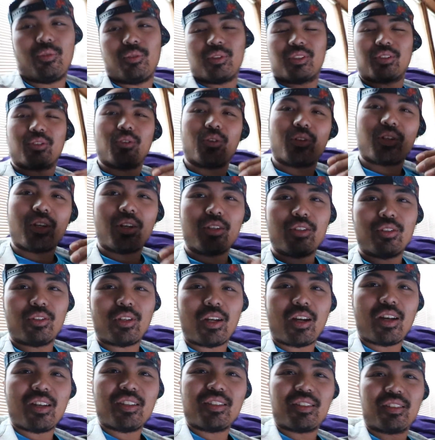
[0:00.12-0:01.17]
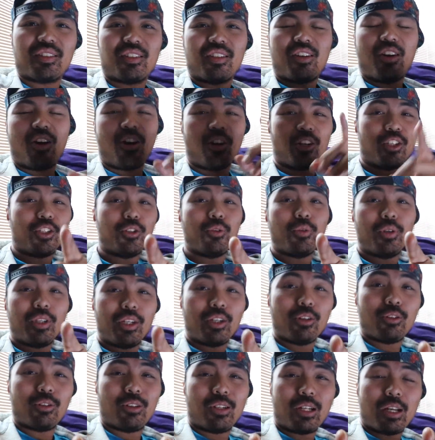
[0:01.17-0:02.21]
What's going on, you guys? Are you an
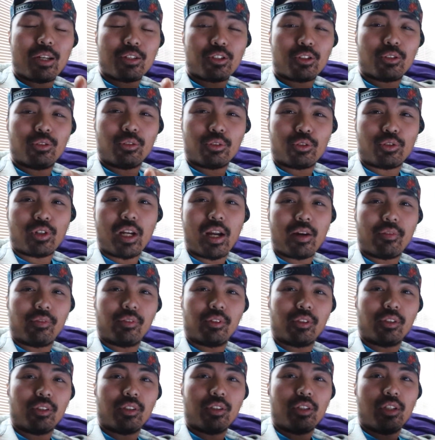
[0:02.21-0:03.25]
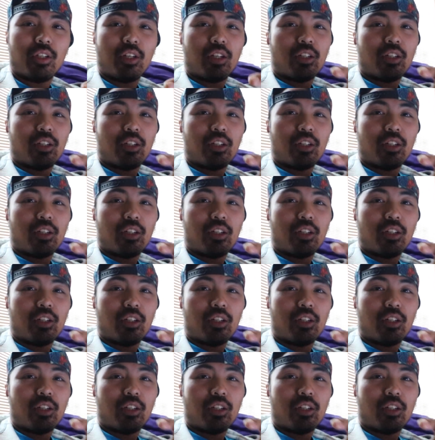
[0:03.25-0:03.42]
international traveler?